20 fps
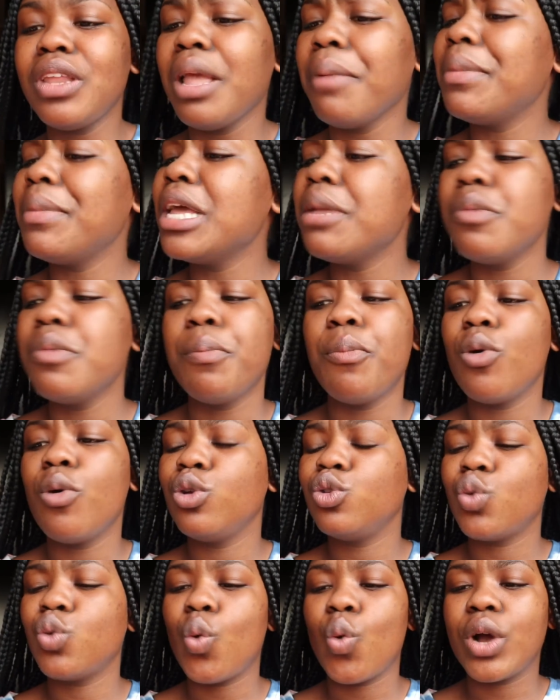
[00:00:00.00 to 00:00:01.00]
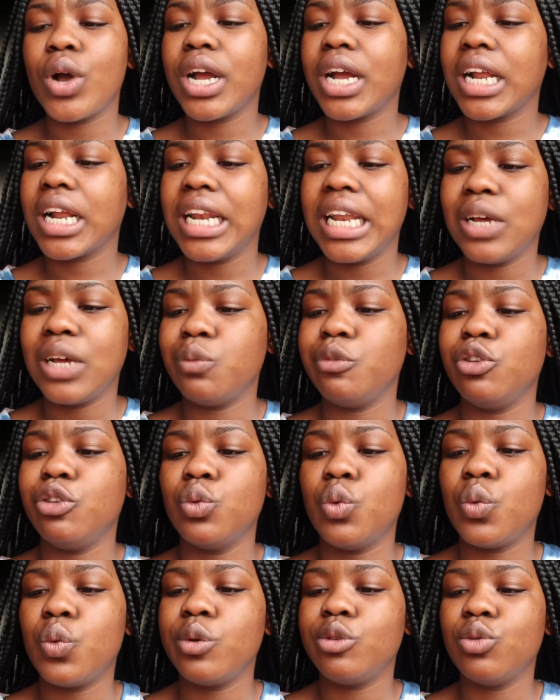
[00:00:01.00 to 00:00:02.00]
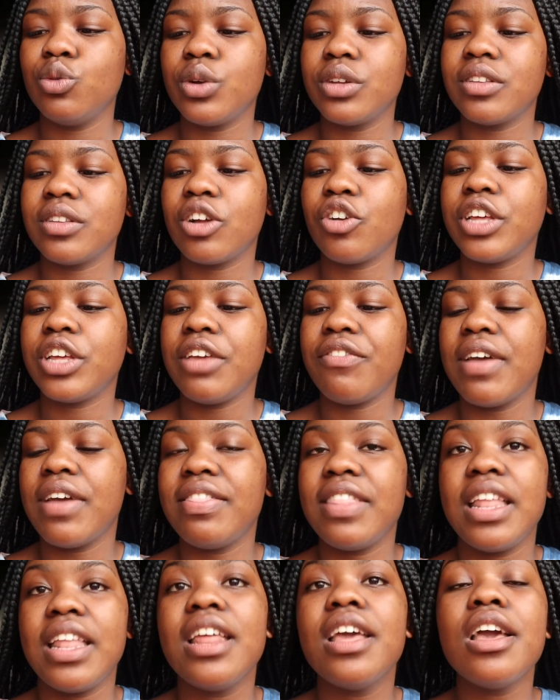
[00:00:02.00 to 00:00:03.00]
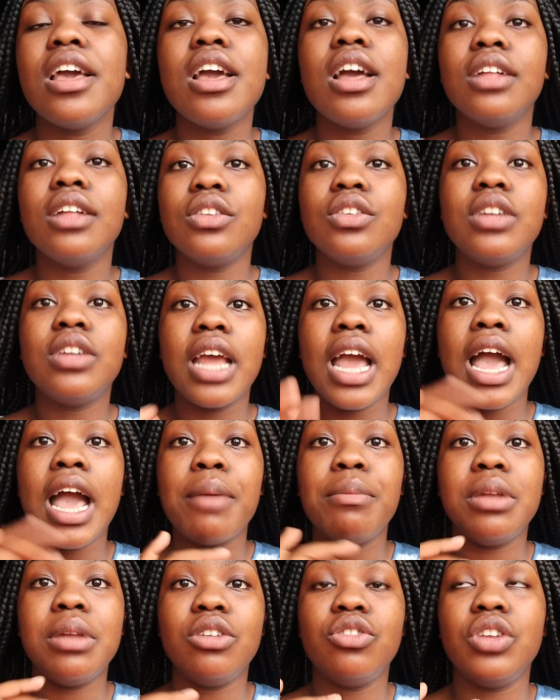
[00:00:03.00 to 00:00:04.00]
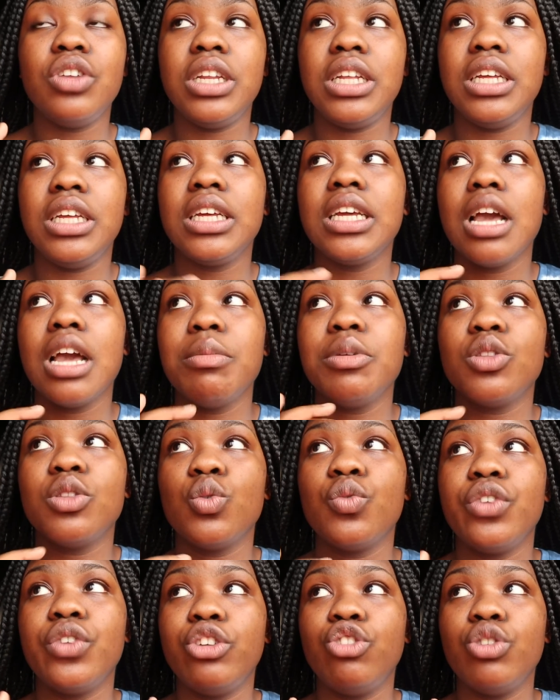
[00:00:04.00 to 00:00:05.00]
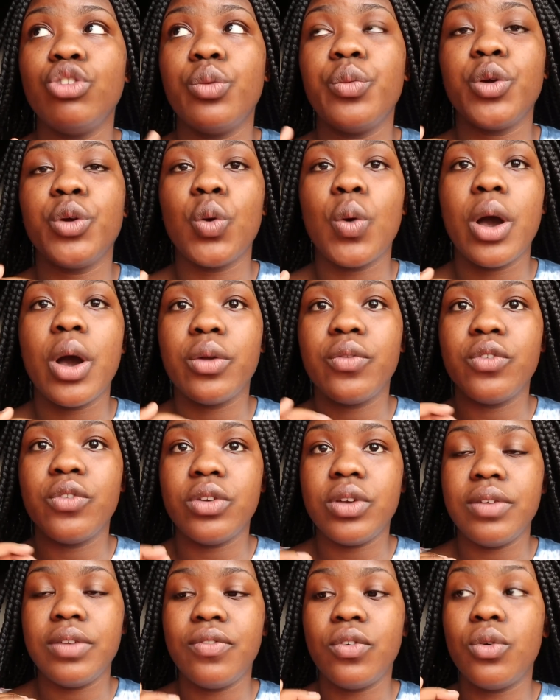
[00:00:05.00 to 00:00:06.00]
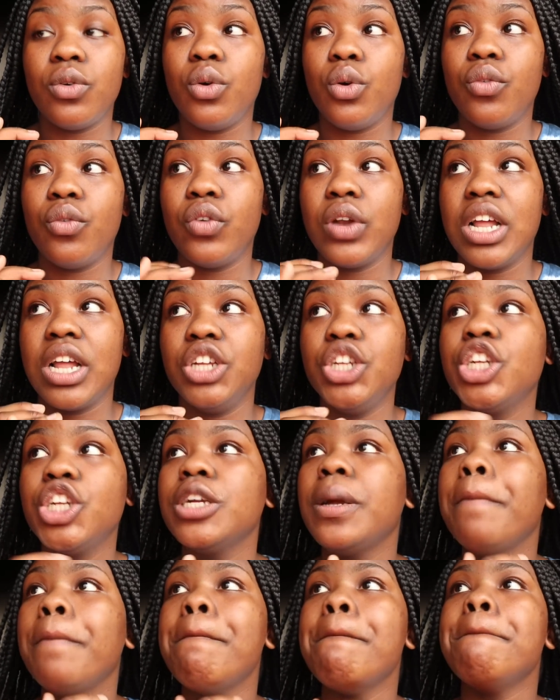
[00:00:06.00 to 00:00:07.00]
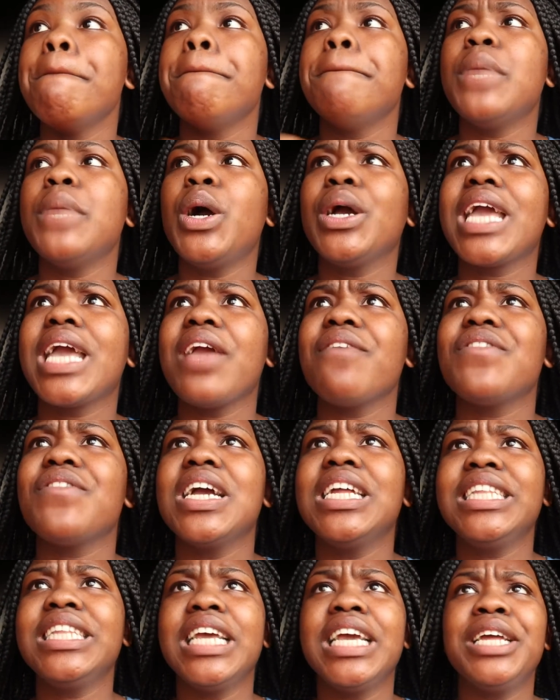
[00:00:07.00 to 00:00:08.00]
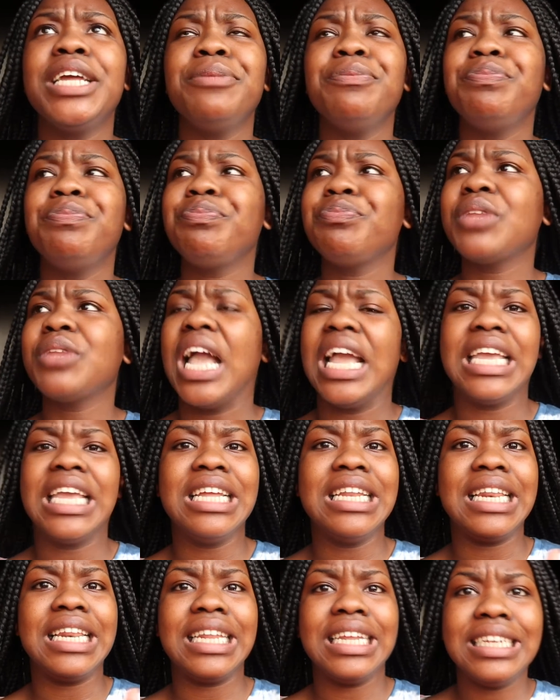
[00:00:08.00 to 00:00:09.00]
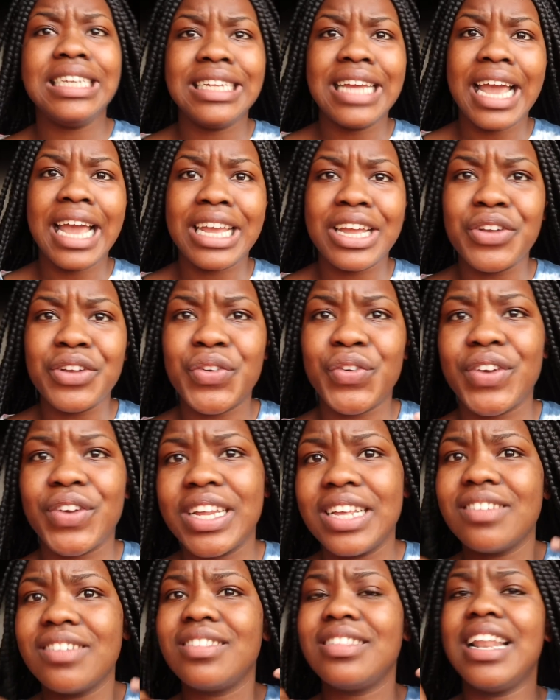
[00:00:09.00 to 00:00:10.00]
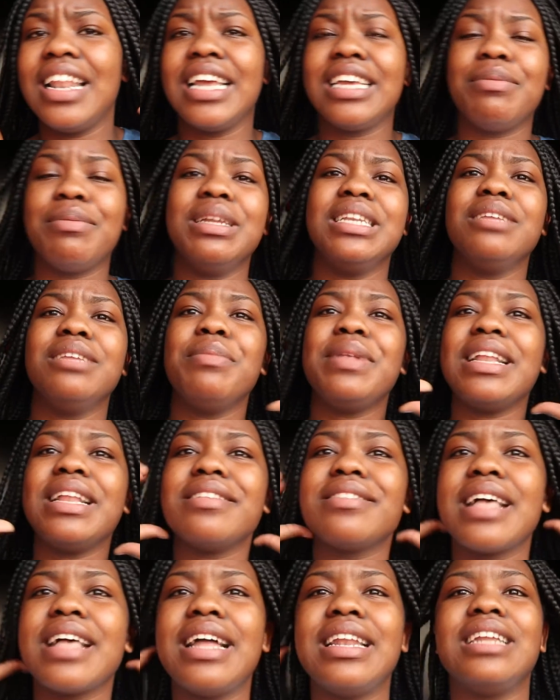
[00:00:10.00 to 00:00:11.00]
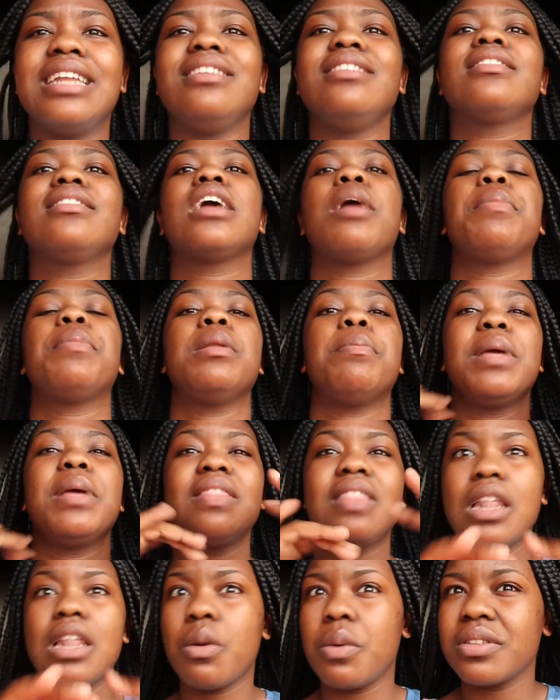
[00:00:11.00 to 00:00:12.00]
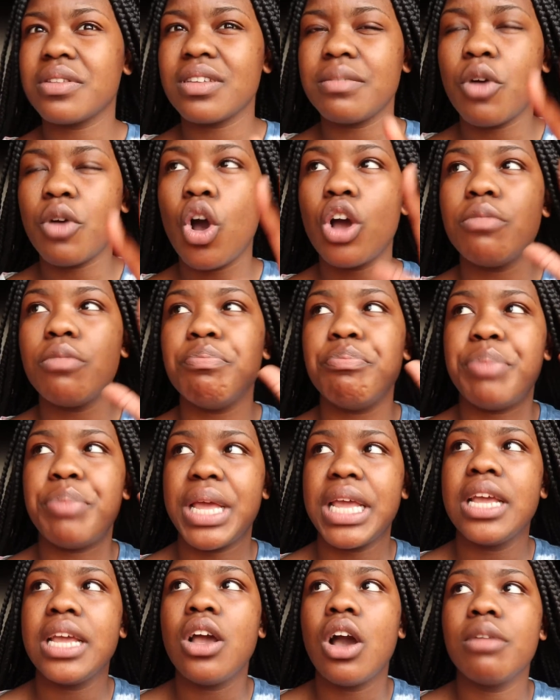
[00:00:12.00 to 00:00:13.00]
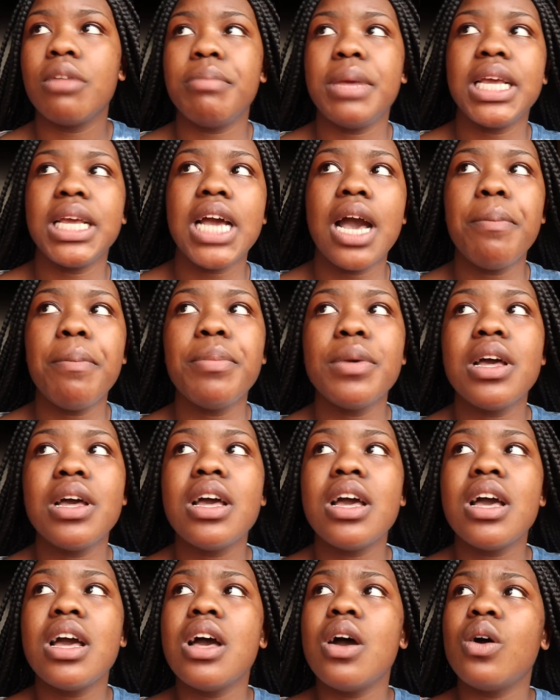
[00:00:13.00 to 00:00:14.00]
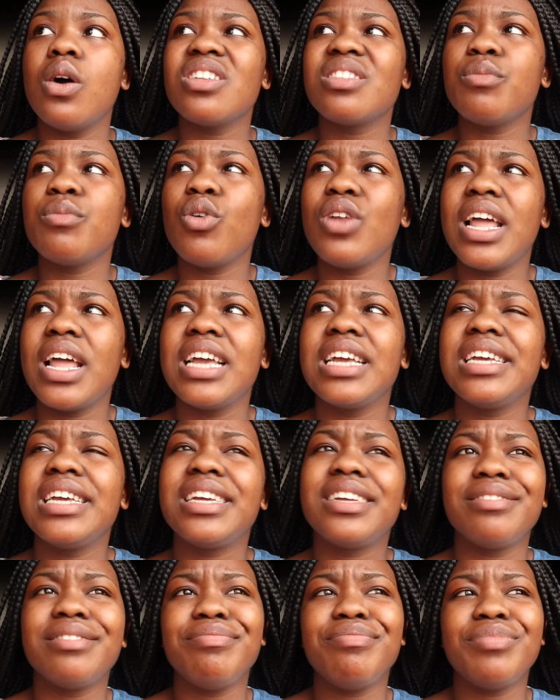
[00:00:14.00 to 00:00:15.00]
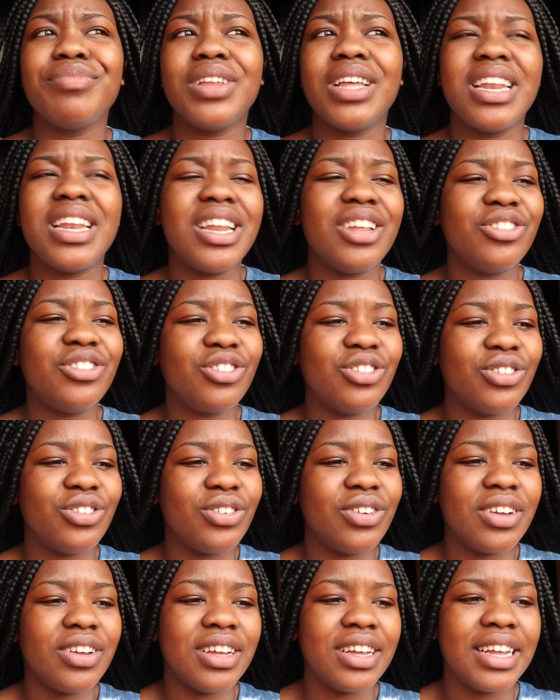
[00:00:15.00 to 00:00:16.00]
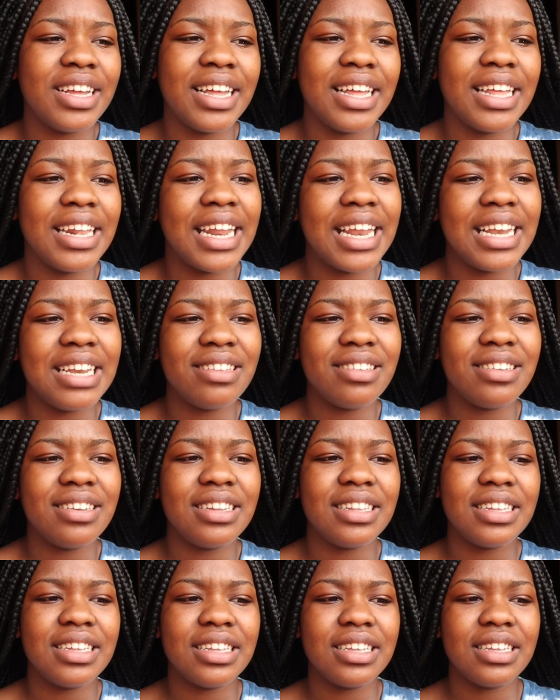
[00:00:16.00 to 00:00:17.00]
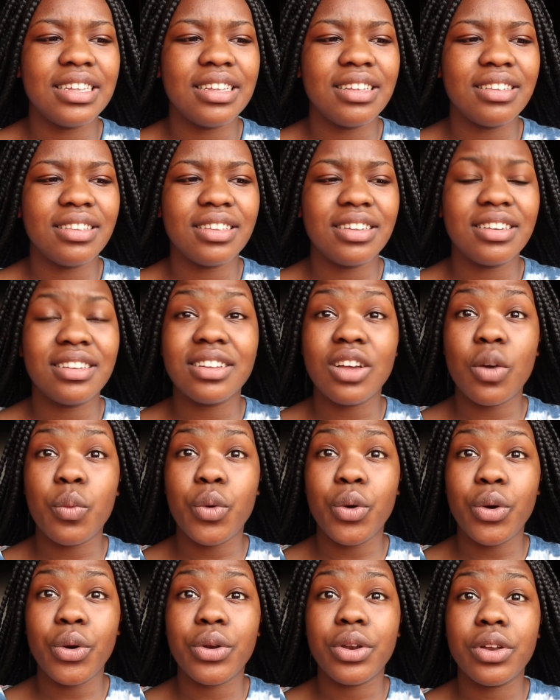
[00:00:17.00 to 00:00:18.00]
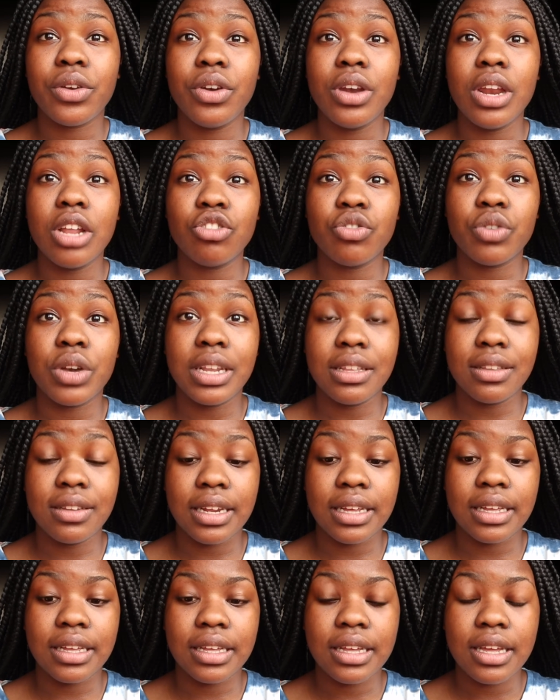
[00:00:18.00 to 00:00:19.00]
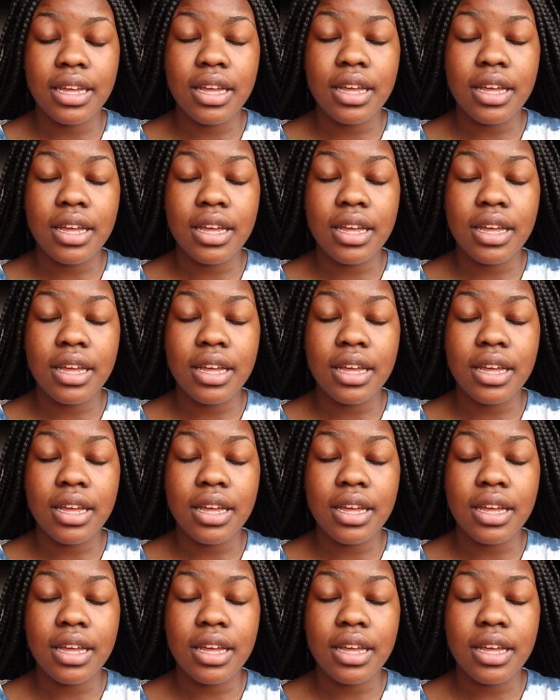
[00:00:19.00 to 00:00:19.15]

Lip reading: Me and my boy talk. Like, we talk. It's like, okay, fine then. Today I'm literally coming to fetch you and we go out for lunch. Okay, fine then. I get ready, I get dressed, like my name and this guy. Back then I wasn't on big on makeup. It was more like a naturalistic. Is it a word? Naturalistic.